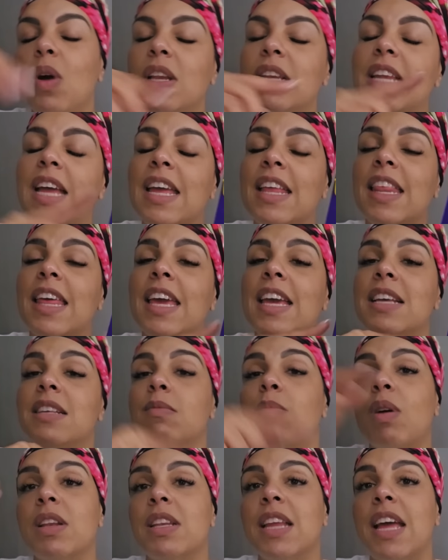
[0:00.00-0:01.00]
day these,
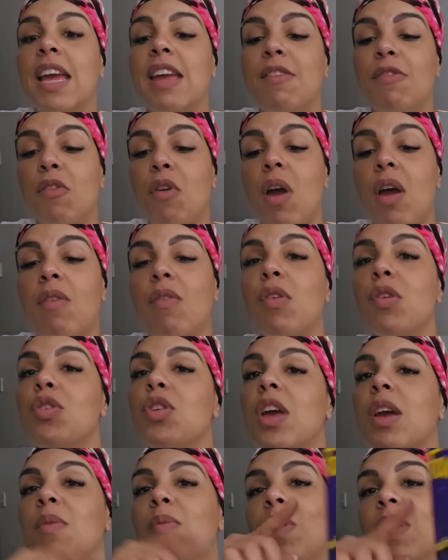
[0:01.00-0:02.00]
one day Ferrero
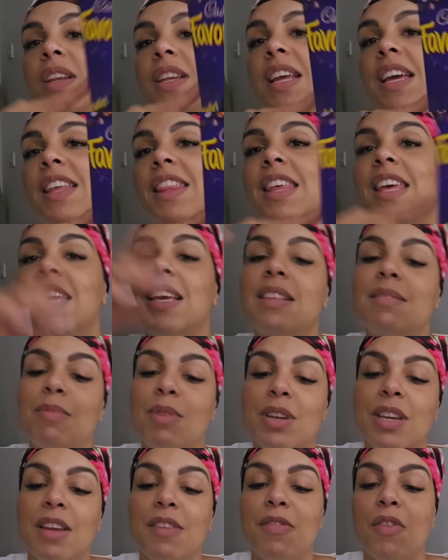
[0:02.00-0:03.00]
Rocher, one day these,
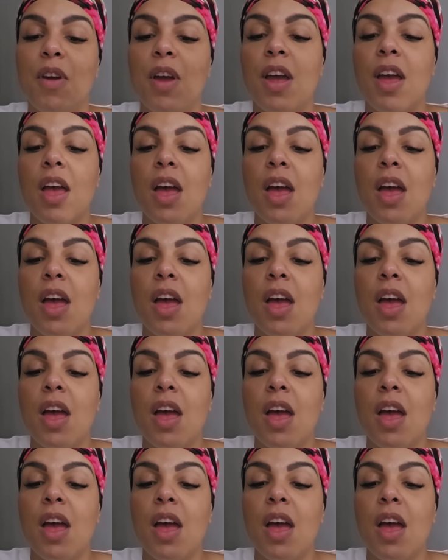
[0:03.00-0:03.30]
one day for.